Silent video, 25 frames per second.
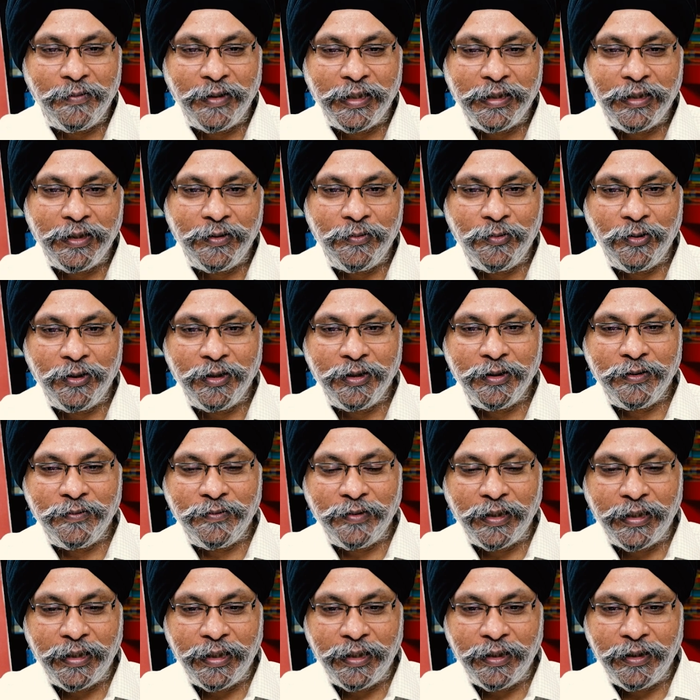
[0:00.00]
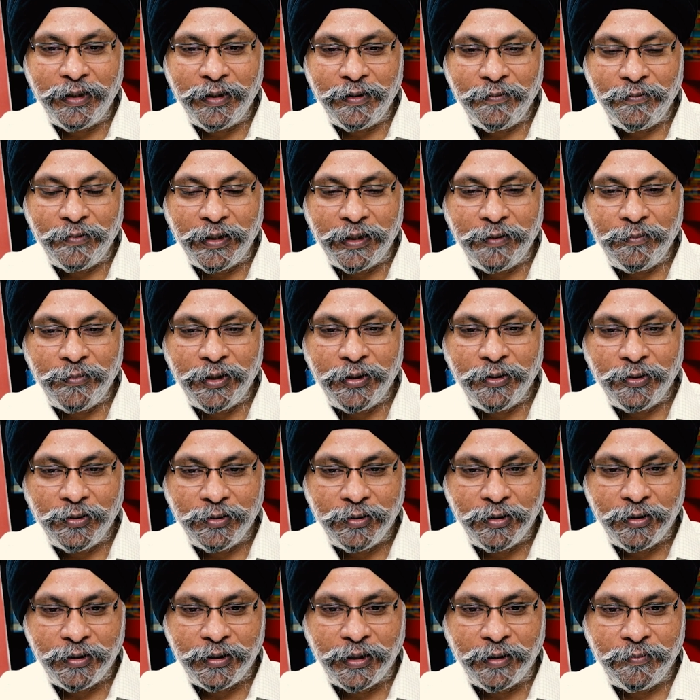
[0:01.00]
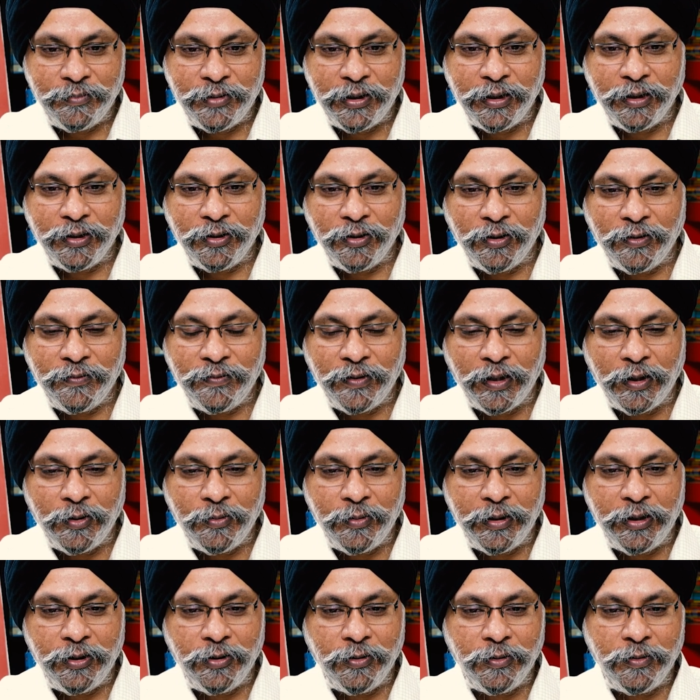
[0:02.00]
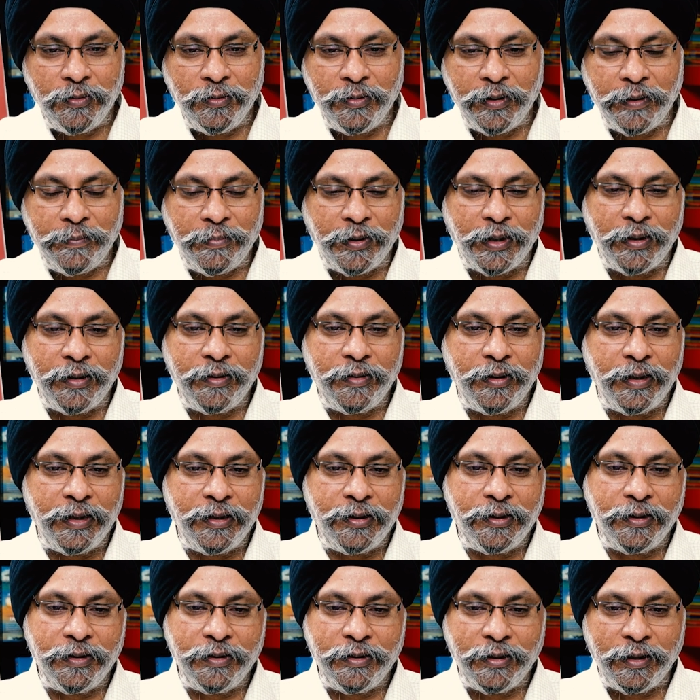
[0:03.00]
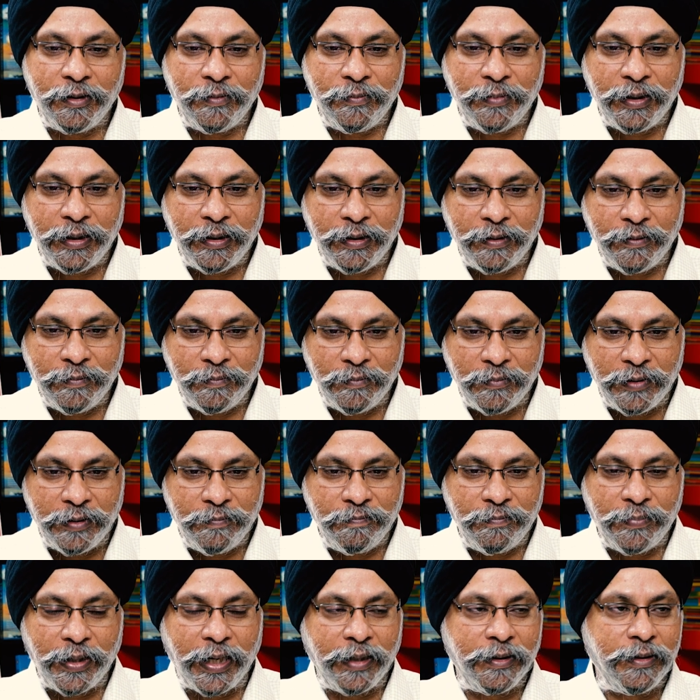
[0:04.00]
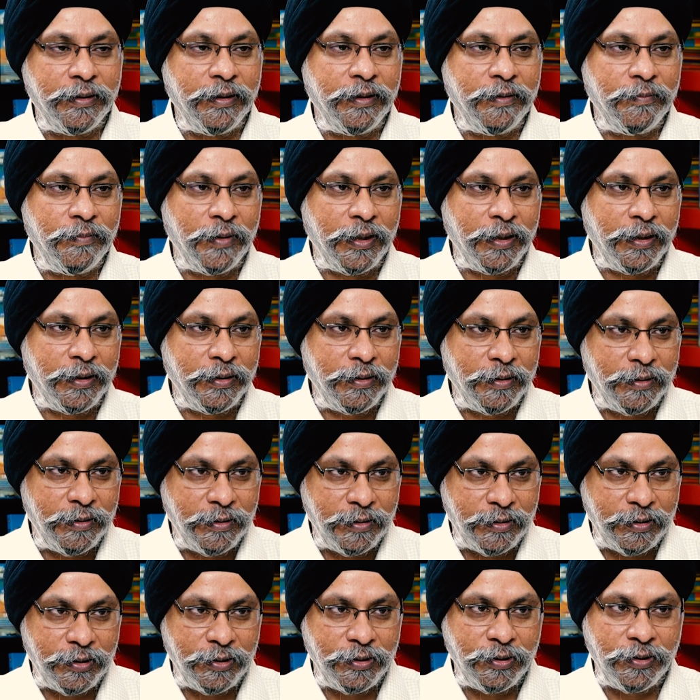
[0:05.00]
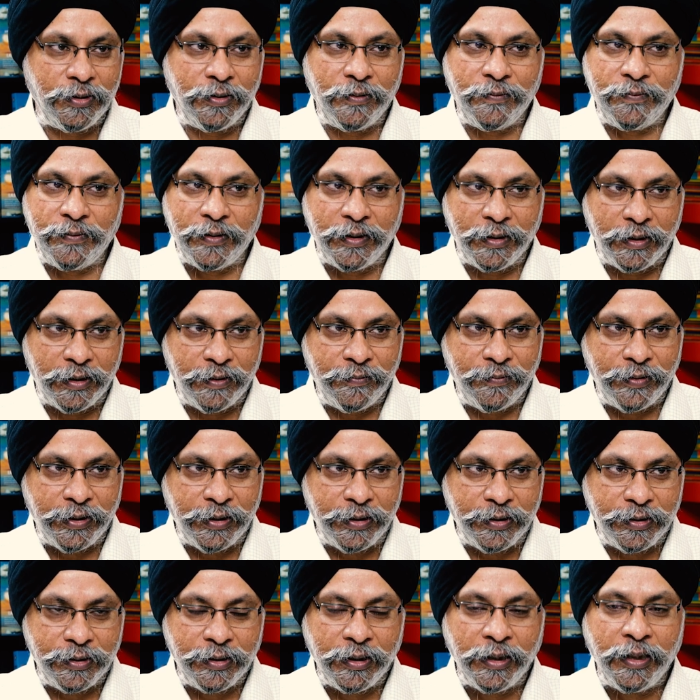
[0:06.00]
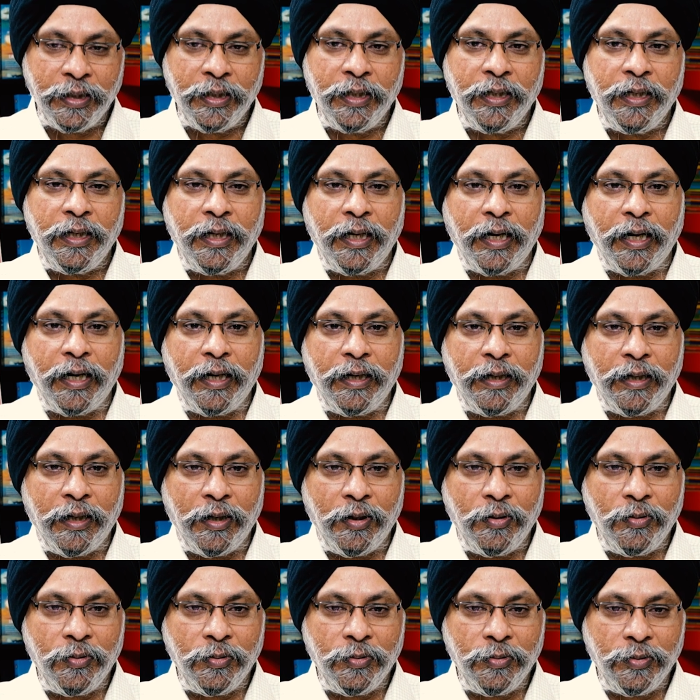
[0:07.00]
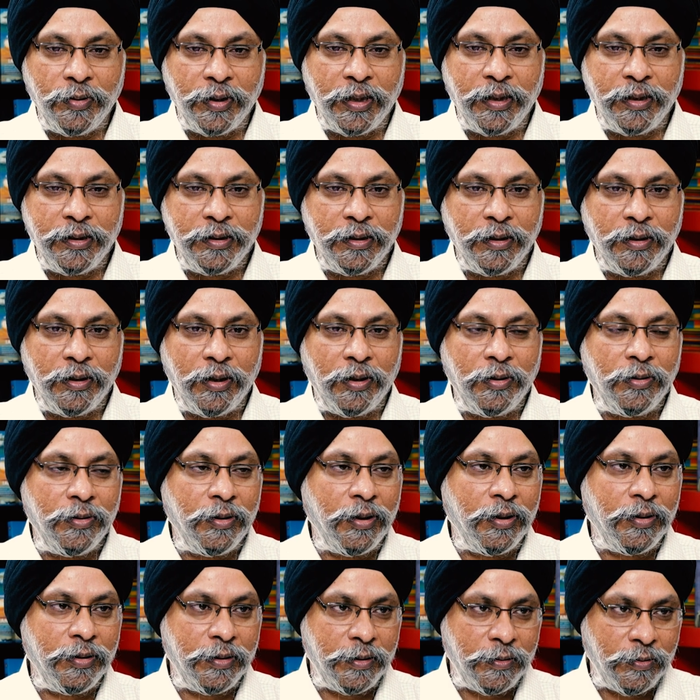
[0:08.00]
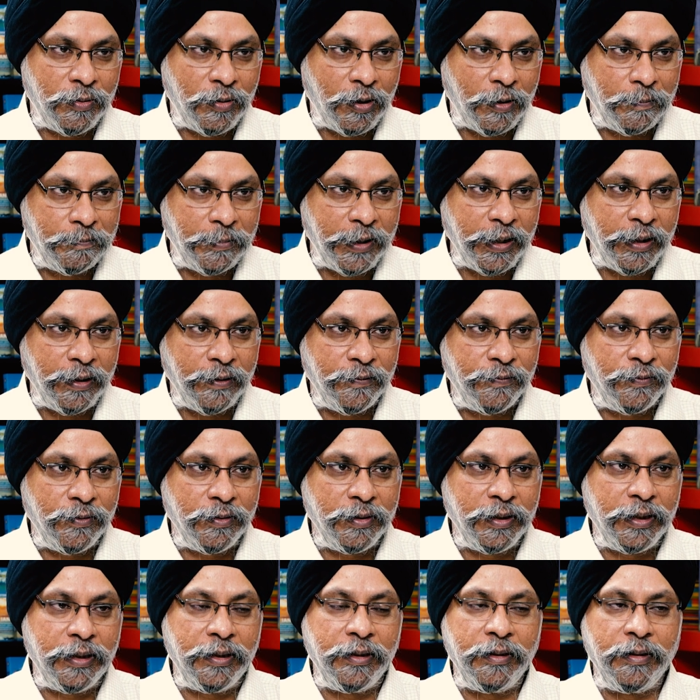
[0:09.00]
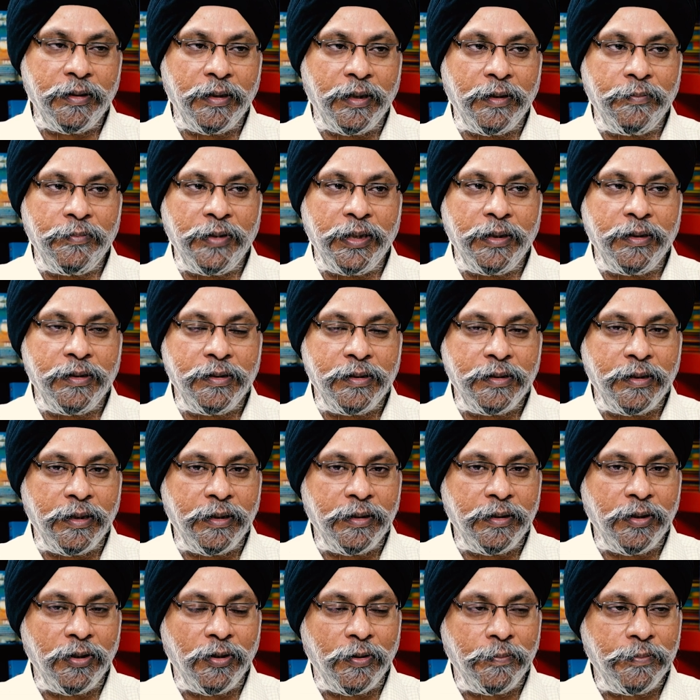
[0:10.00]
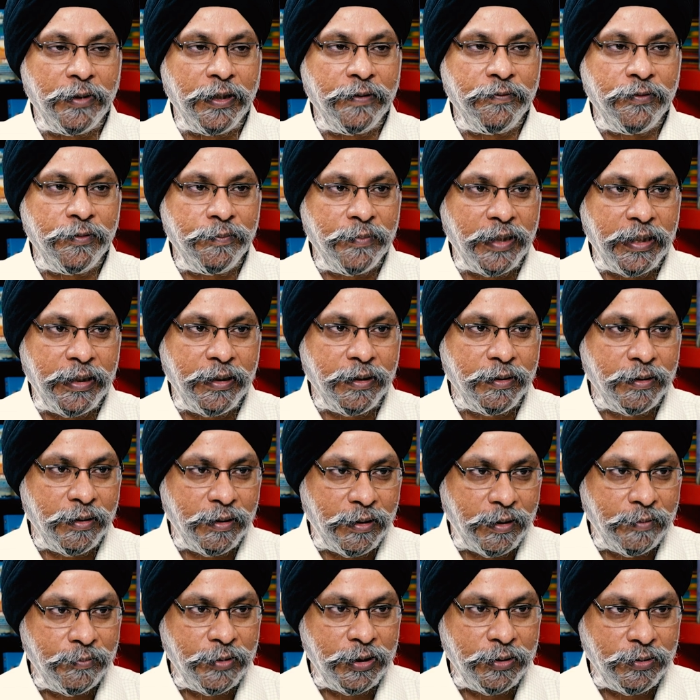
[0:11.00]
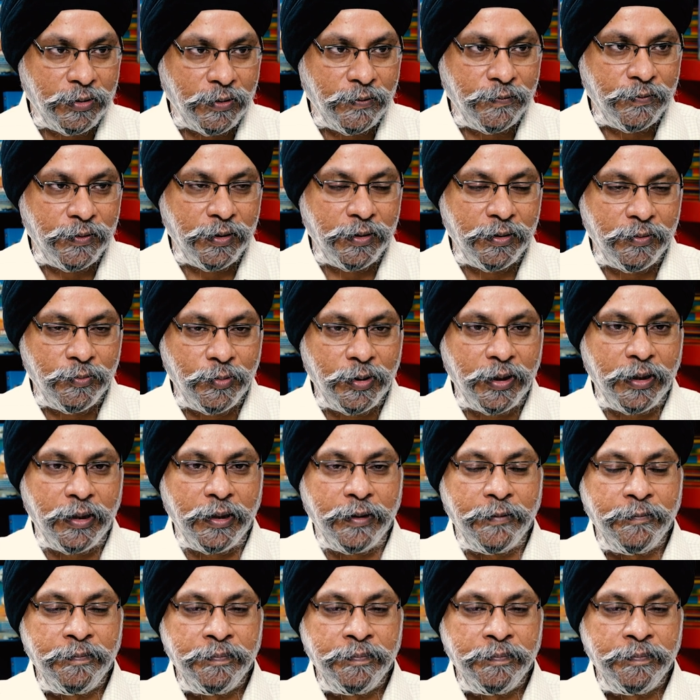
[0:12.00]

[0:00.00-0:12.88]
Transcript: Mehta was very vehement on the subject of how Indo-Nepal relations are being impacted by the decision of Agniveers, and how Gurkhas are now not opting for the Indian army, and instead they're opting for many other armies of the world.